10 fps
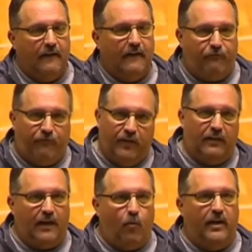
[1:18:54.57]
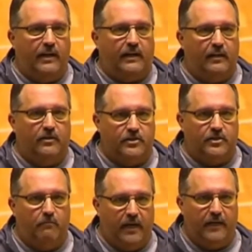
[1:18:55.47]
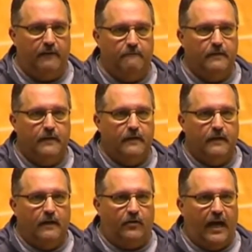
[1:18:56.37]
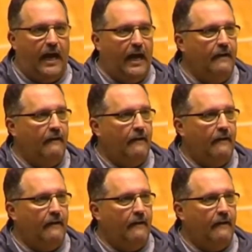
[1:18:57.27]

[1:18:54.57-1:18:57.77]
I feel like wanting to kill somebody, okay?